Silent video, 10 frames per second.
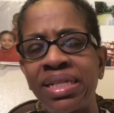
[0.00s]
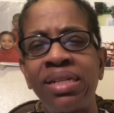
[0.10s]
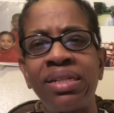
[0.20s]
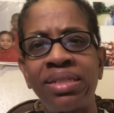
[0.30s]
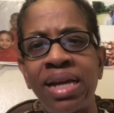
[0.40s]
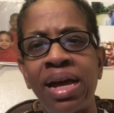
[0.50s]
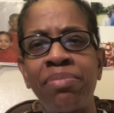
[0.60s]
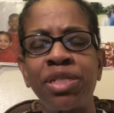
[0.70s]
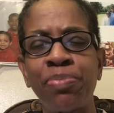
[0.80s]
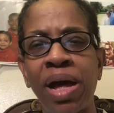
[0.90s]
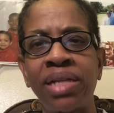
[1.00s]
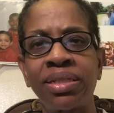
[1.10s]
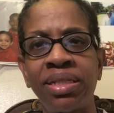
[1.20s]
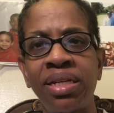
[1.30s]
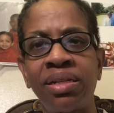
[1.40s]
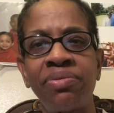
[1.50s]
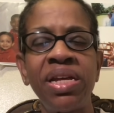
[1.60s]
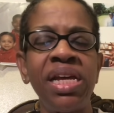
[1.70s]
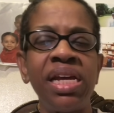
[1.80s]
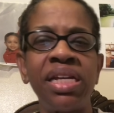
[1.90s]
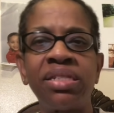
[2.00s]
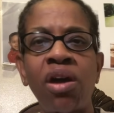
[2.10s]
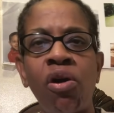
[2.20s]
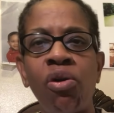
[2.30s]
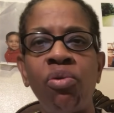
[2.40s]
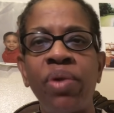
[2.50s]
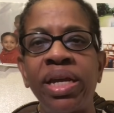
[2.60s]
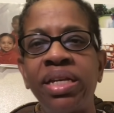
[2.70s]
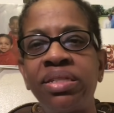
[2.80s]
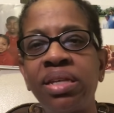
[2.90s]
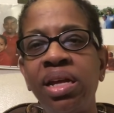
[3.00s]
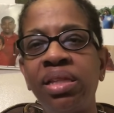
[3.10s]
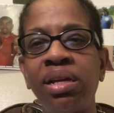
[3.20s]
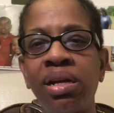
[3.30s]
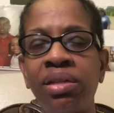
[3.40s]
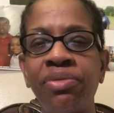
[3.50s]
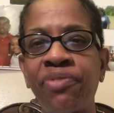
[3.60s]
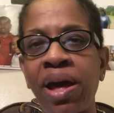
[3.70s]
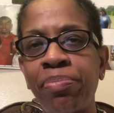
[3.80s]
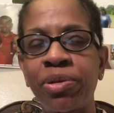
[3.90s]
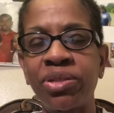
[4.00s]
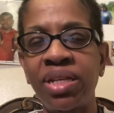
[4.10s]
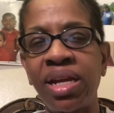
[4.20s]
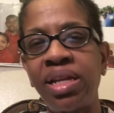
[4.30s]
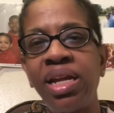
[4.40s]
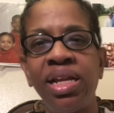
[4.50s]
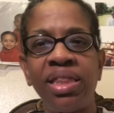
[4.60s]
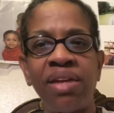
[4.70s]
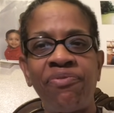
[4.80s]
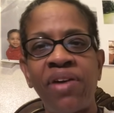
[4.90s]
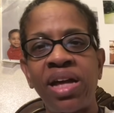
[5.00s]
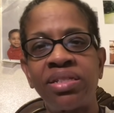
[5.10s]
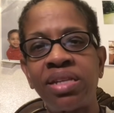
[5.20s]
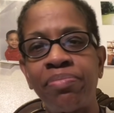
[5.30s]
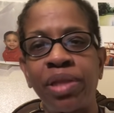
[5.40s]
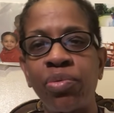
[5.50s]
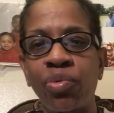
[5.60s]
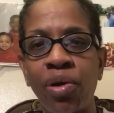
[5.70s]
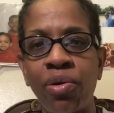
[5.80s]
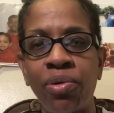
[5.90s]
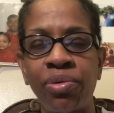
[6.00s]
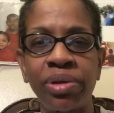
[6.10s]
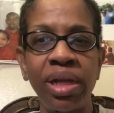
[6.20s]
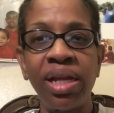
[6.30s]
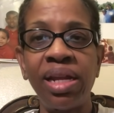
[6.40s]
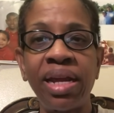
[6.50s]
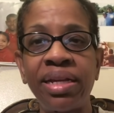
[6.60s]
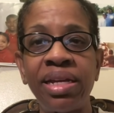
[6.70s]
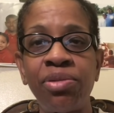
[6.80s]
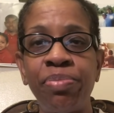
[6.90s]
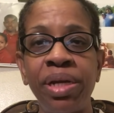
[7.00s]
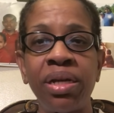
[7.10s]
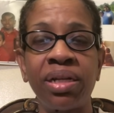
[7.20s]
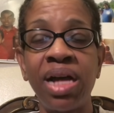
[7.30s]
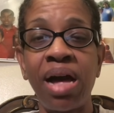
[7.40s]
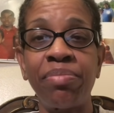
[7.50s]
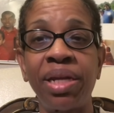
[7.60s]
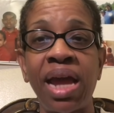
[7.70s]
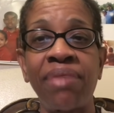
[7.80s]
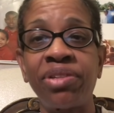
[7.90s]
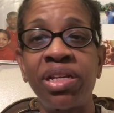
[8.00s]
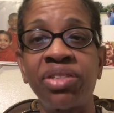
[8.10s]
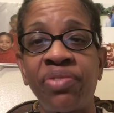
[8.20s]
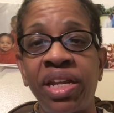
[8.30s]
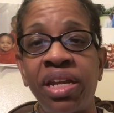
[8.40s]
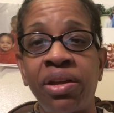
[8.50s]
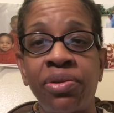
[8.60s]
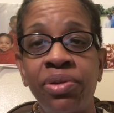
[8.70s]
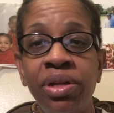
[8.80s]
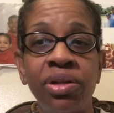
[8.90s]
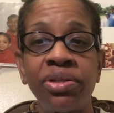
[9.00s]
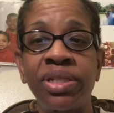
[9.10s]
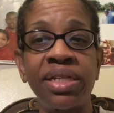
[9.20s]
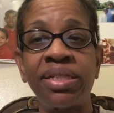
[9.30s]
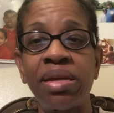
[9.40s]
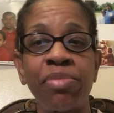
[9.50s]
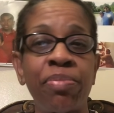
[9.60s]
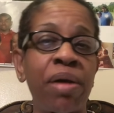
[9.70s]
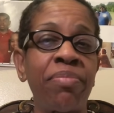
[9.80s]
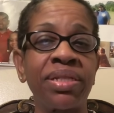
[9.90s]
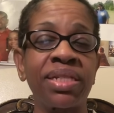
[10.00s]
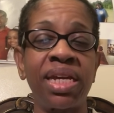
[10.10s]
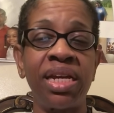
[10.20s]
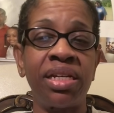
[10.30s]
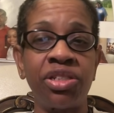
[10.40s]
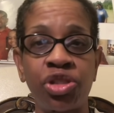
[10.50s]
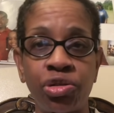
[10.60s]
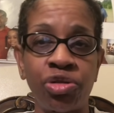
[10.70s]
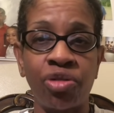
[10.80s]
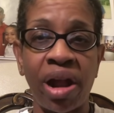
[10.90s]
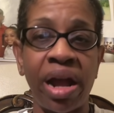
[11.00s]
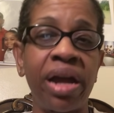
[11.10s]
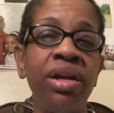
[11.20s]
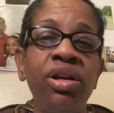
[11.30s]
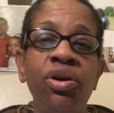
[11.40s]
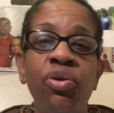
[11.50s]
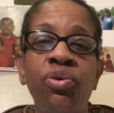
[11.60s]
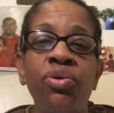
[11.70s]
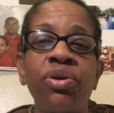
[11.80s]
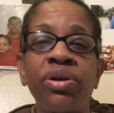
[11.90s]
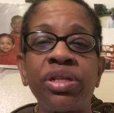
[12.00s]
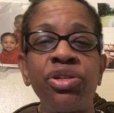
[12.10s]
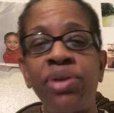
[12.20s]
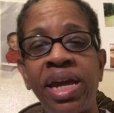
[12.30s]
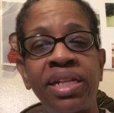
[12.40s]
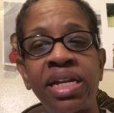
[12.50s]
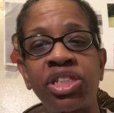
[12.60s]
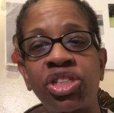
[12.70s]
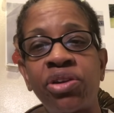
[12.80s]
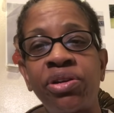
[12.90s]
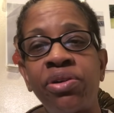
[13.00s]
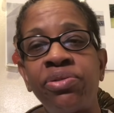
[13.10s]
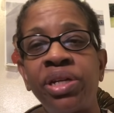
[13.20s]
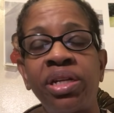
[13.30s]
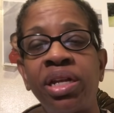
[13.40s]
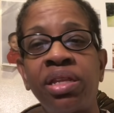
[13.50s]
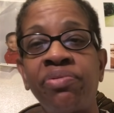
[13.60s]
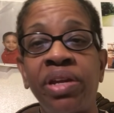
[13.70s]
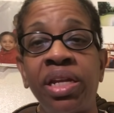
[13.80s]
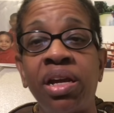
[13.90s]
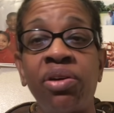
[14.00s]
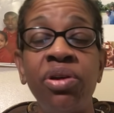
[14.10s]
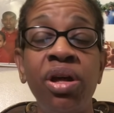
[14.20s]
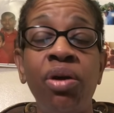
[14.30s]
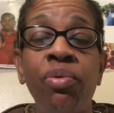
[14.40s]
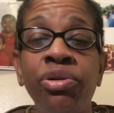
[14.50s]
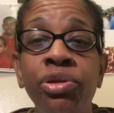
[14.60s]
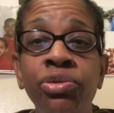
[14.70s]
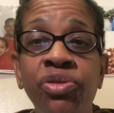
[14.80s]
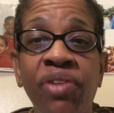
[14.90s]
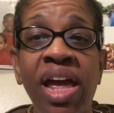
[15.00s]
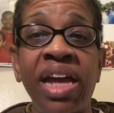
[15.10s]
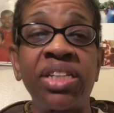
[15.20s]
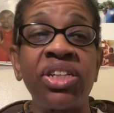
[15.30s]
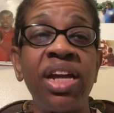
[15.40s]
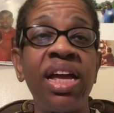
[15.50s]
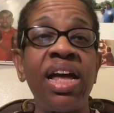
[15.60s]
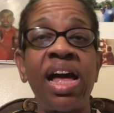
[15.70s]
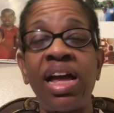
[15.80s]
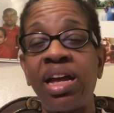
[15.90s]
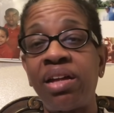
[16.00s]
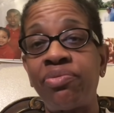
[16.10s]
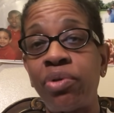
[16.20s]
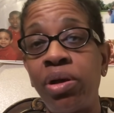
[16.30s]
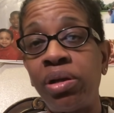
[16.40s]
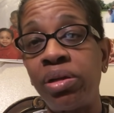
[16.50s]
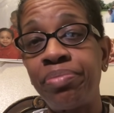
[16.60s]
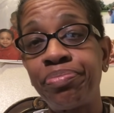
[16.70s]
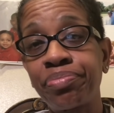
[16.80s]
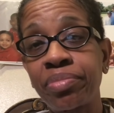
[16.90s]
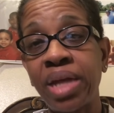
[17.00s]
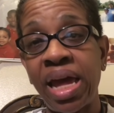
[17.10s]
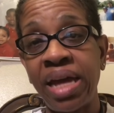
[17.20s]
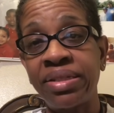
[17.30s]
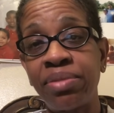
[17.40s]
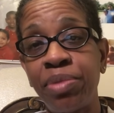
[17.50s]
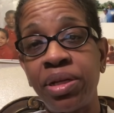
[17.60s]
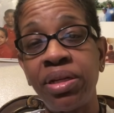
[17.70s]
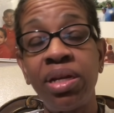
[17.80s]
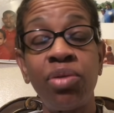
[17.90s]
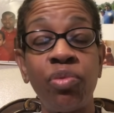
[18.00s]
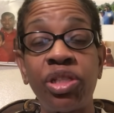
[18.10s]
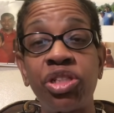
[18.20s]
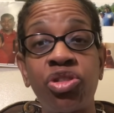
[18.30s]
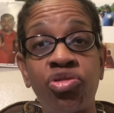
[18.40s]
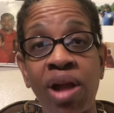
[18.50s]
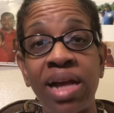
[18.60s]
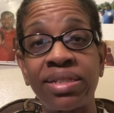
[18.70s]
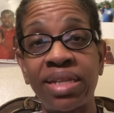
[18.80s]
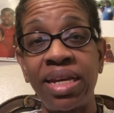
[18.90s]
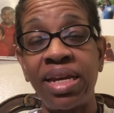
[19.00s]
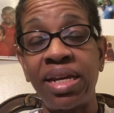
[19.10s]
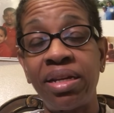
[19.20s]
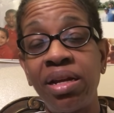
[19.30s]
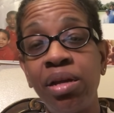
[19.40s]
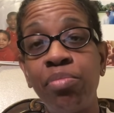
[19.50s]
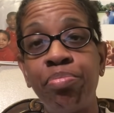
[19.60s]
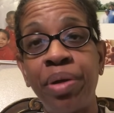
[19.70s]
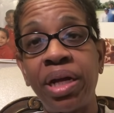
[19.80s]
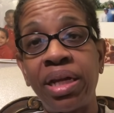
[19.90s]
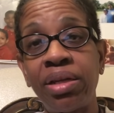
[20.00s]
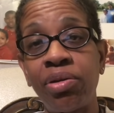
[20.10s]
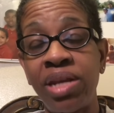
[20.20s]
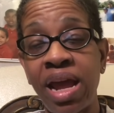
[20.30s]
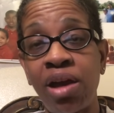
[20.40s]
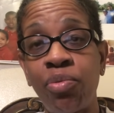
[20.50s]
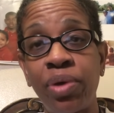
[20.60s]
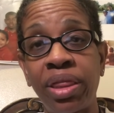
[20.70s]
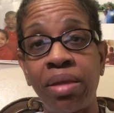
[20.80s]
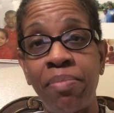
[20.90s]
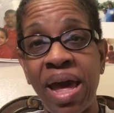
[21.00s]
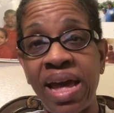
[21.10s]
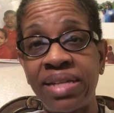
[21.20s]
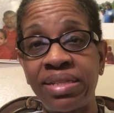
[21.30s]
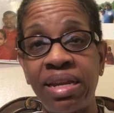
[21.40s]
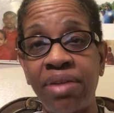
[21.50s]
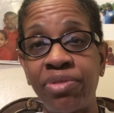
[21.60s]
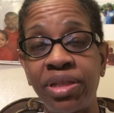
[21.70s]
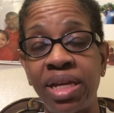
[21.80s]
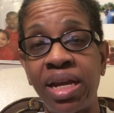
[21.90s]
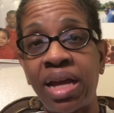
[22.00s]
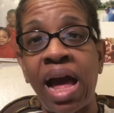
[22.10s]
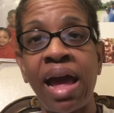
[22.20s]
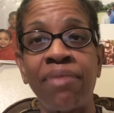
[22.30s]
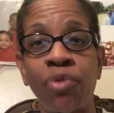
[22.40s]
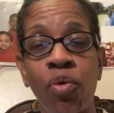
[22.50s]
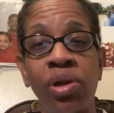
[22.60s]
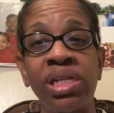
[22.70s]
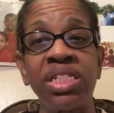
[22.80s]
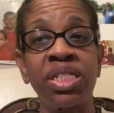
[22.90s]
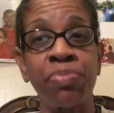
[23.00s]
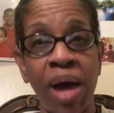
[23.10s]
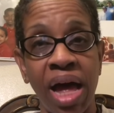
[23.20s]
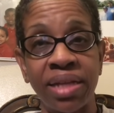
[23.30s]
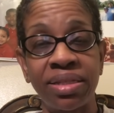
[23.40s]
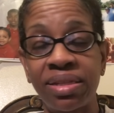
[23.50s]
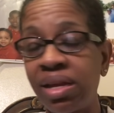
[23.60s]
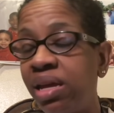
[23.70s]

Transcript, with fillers: uh, of the time is positive. It's always the other 5% that find something wrong. Like it'll be a comment after this video or say something about my skin is too dry or you had that shirt on in another video. Well, newsflash, I have uh, eczema, which is dry skin, but now with the mask and everything, I have oily spots.